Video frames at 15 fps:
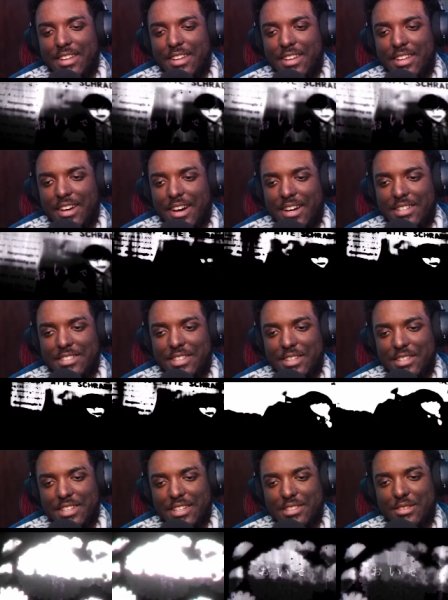It honestly looks
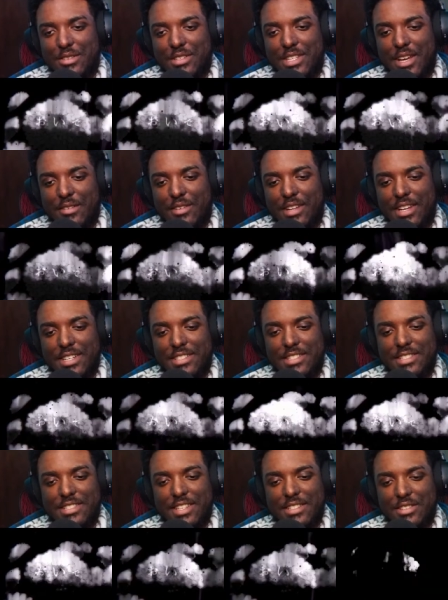like dude is having an
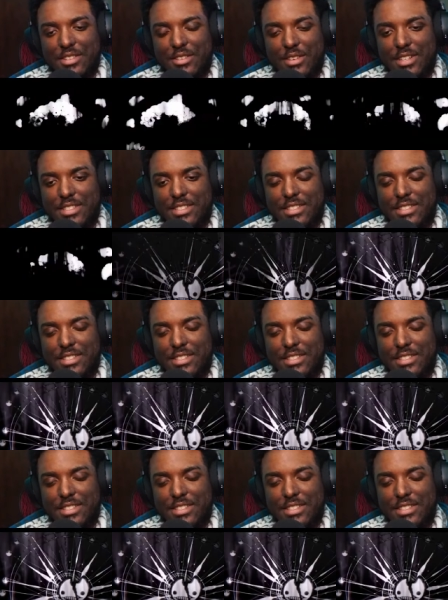existential crisis.